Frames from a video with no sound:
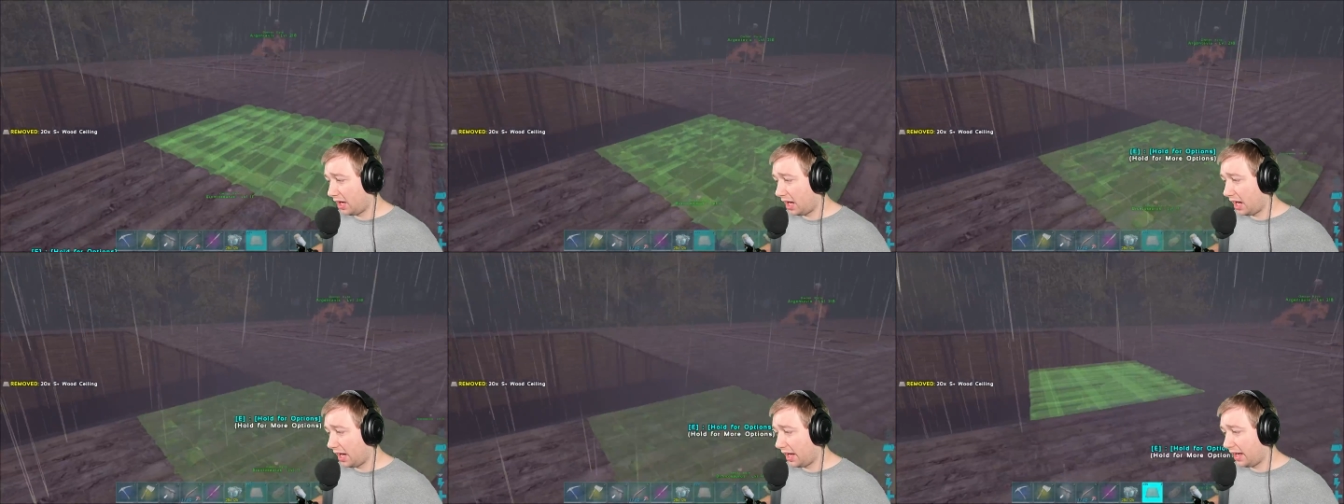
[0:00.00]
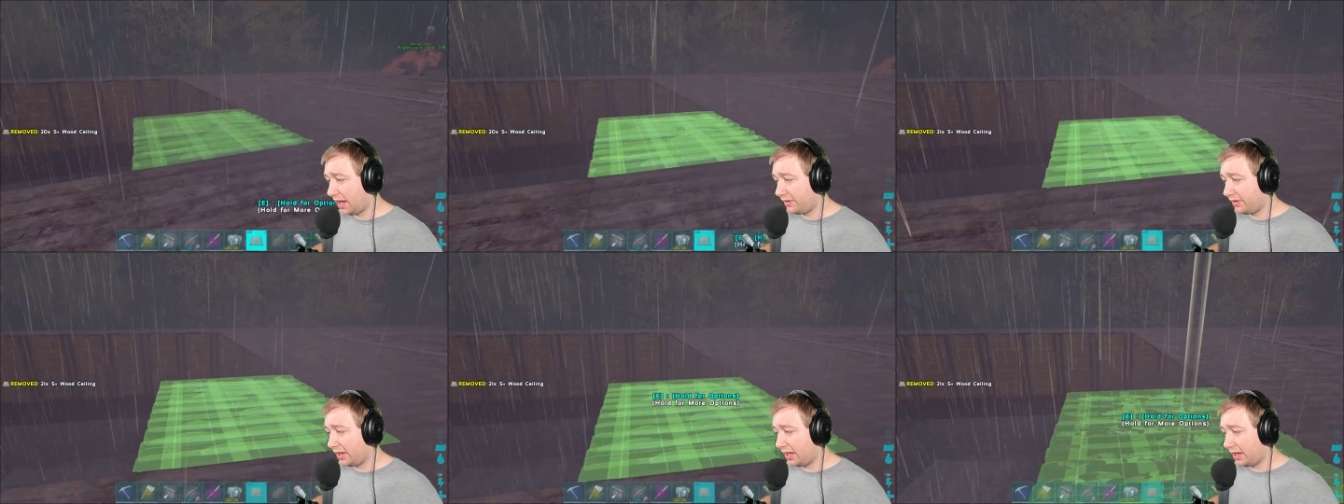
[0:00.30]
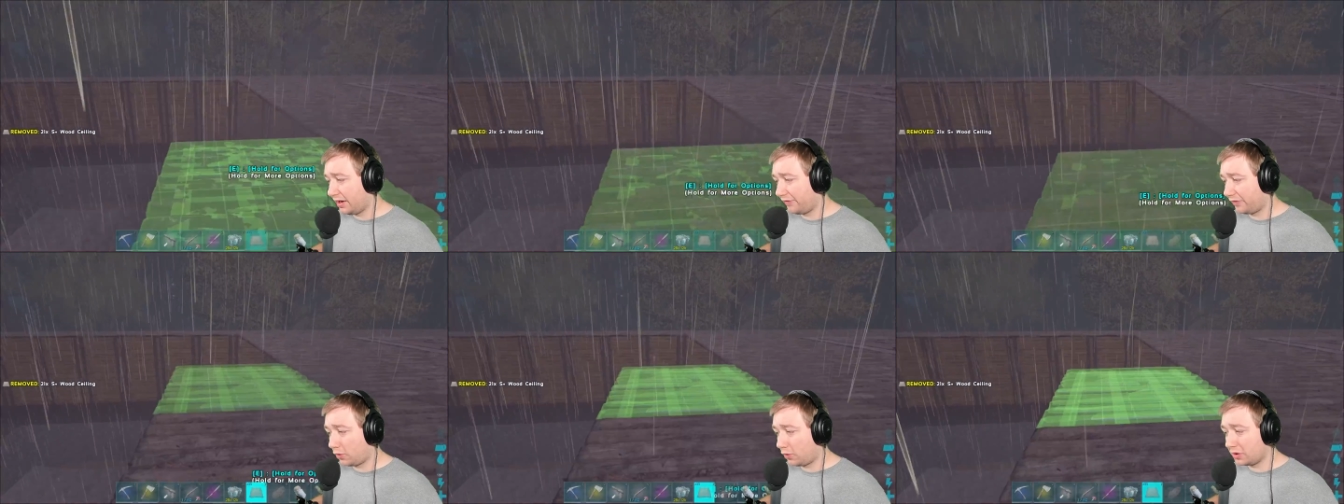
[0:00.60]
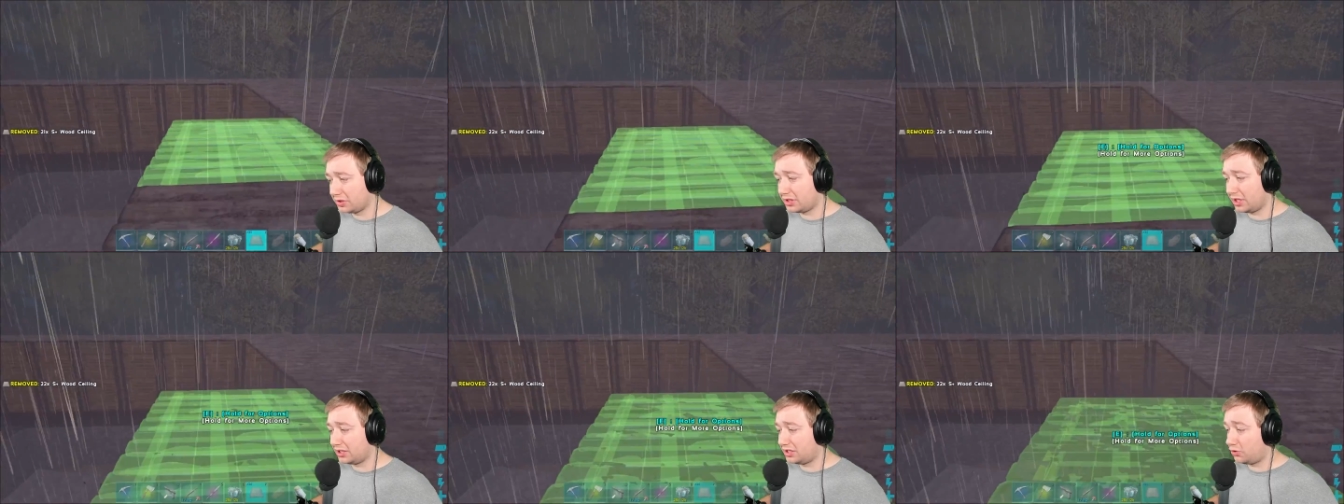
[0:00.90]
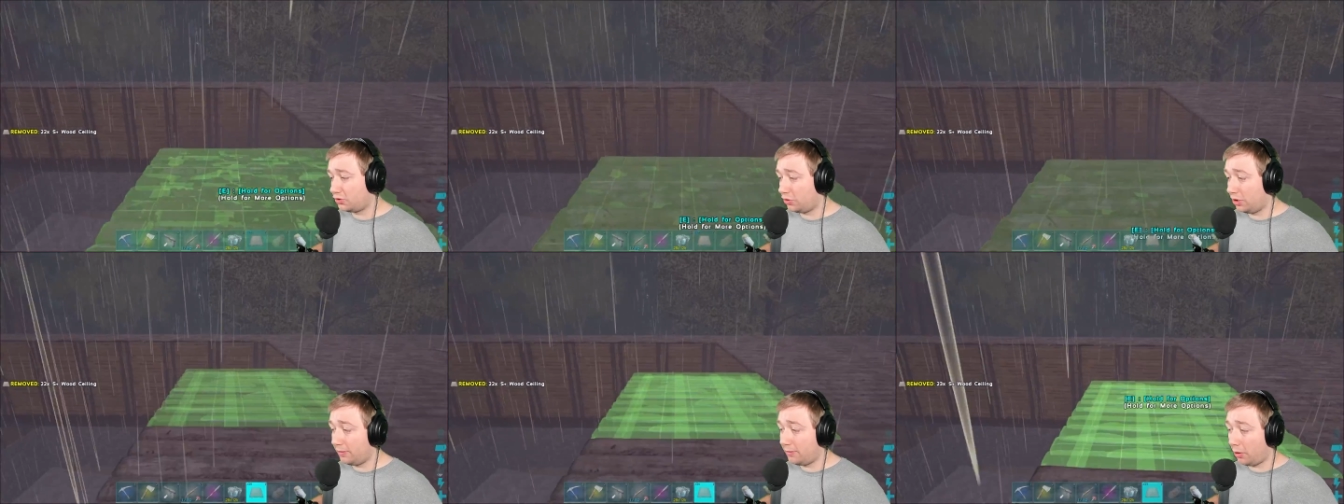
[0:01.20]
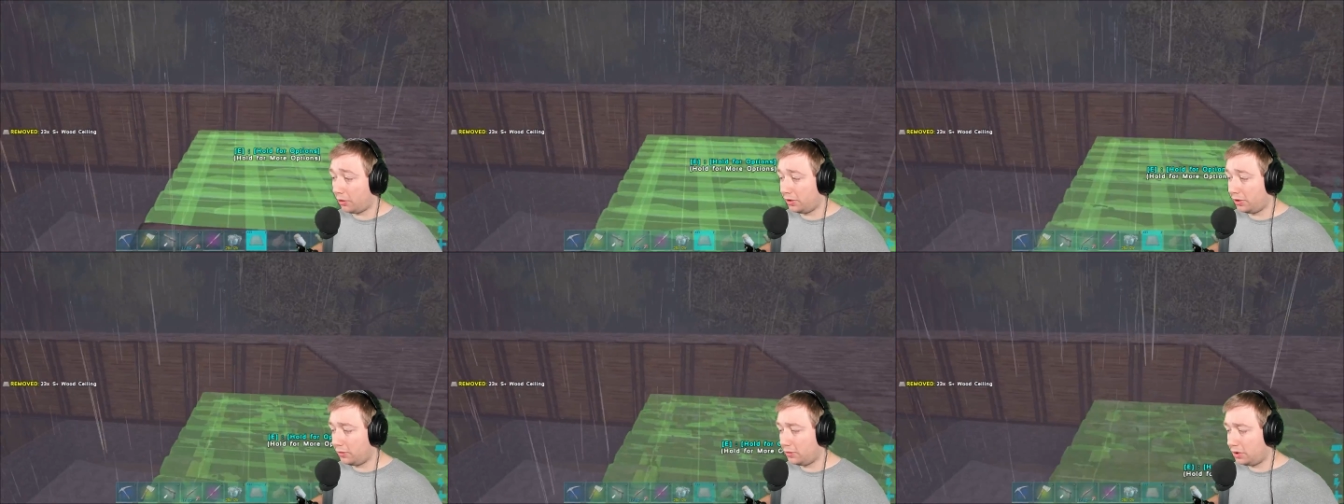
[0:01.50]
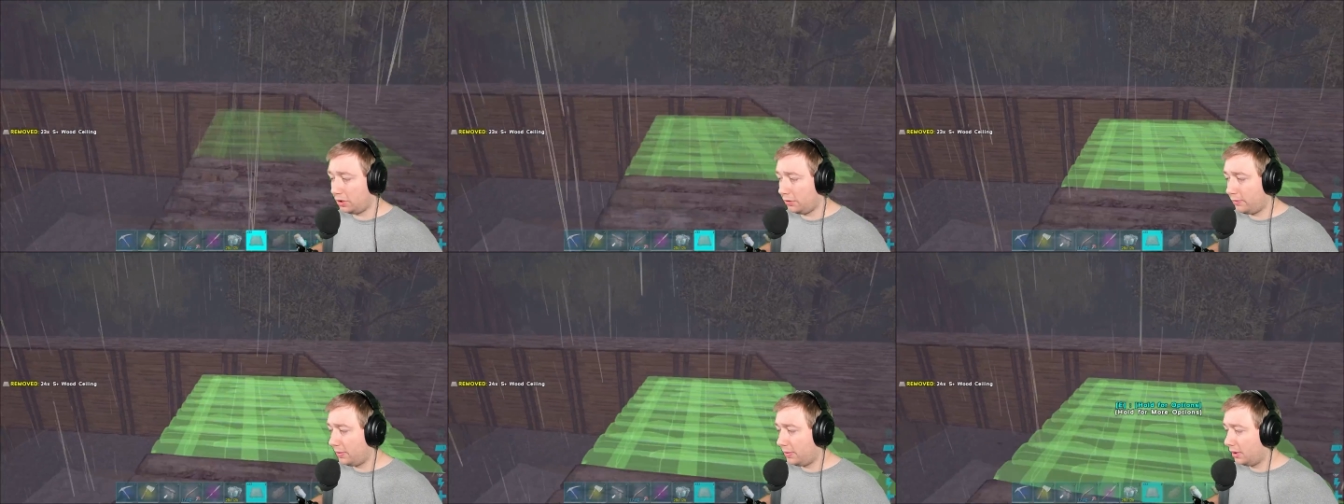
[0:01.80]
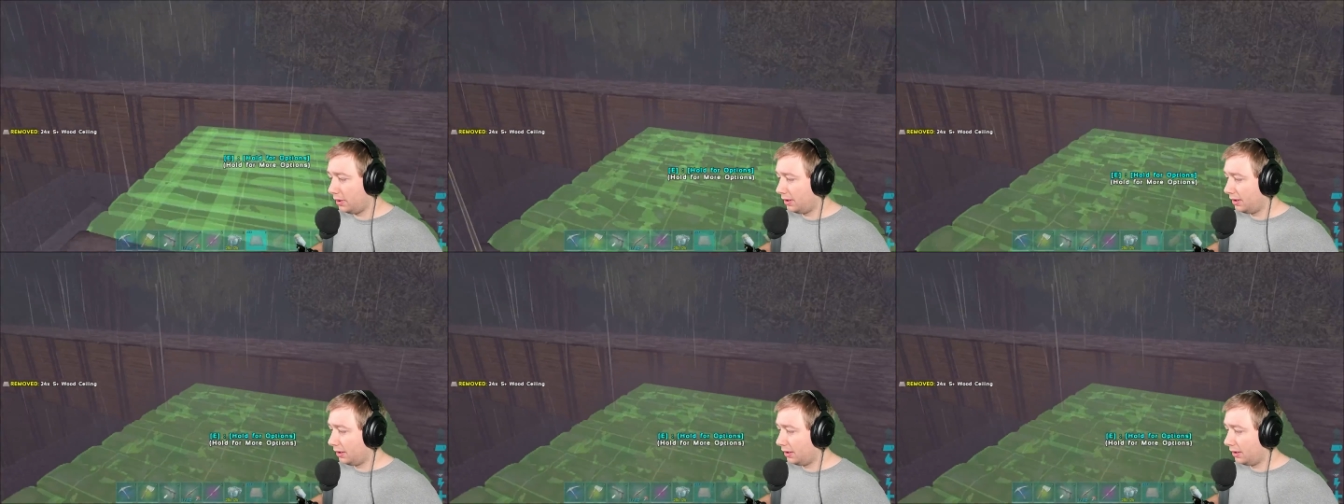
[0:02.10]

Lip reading: And then of course I'll stream on YouTube.